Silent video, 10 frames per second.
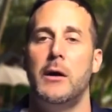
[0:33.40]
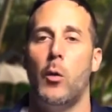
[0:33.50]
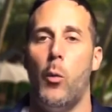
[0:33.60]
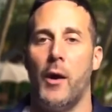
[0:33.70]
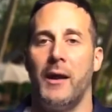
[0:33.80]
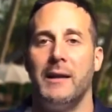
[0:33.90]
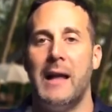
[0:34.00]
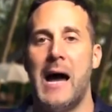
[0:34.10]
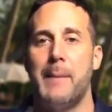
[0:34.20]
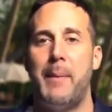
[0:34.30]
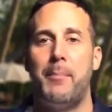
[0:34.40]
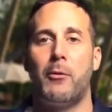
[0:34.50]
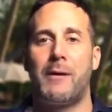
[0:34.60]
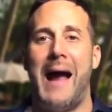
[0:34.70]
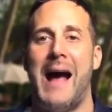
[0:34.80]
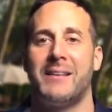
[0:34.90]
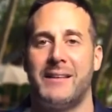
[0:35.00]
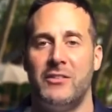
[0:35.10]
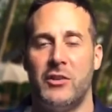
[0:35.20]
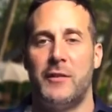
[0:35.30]
What a lot of people are
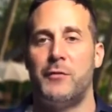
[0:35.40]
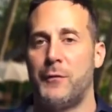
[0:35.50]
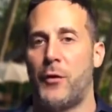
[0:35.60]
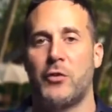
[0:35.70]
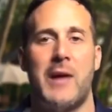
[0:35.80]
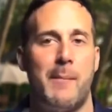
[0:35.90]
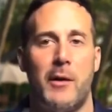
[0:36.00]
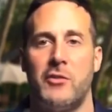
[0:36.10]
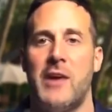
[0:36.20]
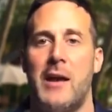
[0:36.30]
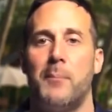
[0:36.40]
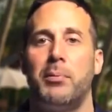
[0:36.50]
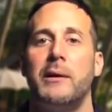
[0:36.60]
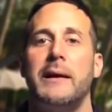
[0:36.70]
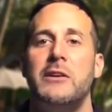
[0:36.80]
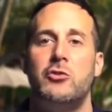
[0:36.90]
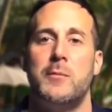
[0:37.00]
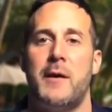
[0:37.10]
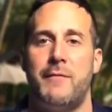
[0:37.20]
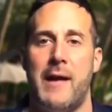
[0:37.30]
asking, just if it's your first time on the channel, please do
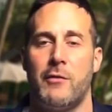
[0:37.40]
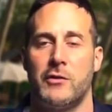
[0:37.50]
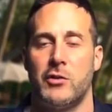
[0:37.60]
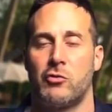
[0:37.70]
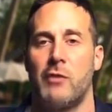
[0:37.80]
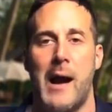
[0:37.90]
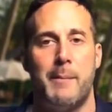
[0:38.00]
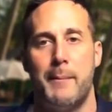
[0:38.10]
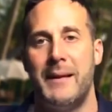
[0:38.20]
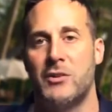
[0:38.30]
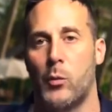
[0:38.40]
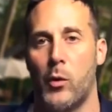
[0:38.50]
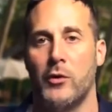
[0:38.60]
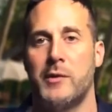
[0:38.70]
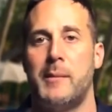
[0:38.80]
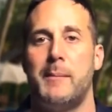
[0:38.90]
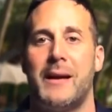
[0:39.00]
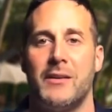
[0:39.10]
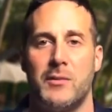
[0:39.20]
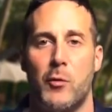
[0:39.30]
me a favor and subscribe. It means the world to me,
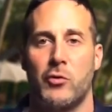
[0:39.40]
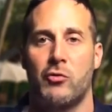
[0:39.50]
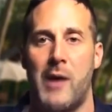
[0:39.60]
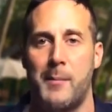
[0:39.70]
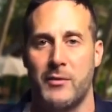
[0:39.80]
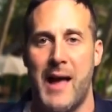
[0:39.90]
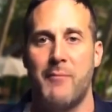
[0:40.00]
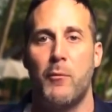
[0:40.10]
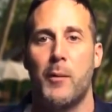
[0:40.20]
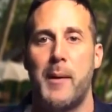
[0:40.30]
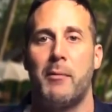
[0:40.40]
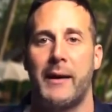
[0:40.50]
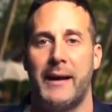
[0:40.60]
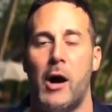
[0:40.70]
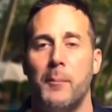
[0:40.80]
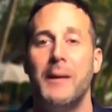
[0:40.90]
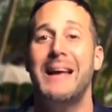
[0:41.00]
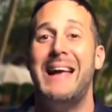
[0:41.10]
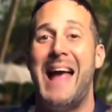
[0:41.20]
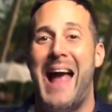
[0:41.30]
because the more subscribers I have, the more people I can help.
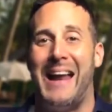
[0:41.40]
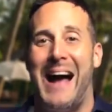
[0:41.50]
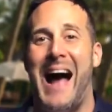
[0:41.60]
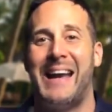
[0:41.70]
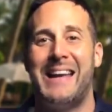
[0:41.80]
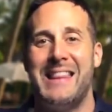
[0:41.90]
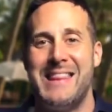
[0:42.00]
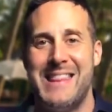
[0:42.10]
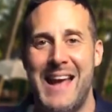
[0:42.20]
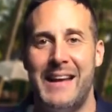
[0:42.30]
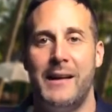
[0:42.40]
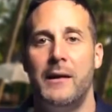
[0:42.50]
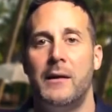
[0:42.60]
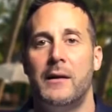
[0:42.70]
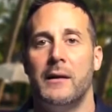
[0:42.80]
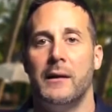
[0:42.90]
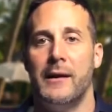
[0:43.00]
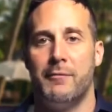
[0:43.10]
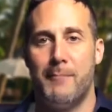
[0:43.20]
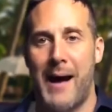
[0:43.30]
And I can then
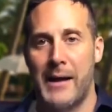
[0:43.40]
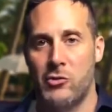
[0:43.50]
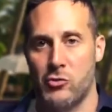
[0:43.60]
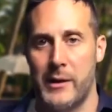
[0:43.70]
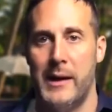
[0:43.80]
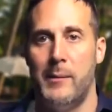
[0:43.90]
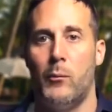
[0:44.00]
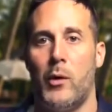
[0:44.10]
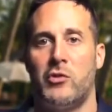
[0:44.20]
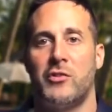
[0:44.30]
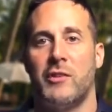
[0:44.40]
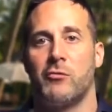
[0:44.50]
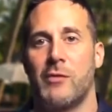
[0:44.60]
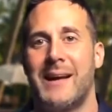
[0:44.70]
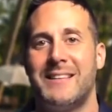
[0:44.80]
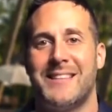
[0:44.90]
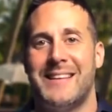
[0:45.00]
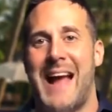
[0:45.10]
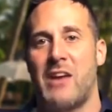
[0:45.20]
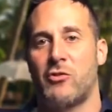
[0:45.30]
live my dream, which is to raise the
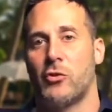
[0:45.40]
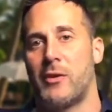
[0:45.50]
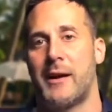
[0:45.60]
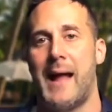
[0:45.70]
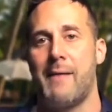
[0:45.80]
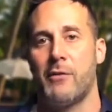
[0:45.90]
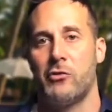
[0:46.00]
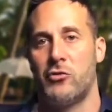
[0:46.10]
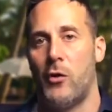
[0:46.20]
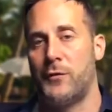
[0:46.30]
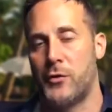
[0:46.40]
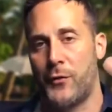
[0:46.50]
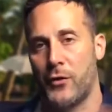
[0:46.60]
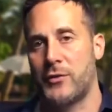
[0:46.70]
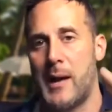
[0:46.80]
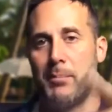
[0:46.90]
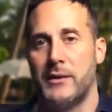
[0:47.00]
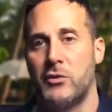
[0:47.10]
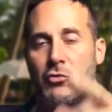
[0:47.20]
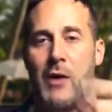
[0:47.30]
national credit average. So if it's your first time,
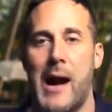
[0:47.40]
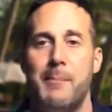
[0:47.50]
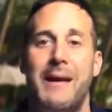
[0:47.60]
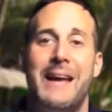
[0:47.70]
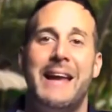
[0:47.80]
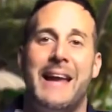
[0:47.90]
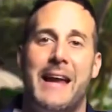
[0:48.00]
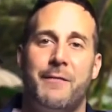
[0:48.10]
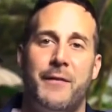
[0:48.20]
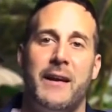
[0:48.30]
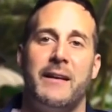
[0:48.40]
please subscribe. If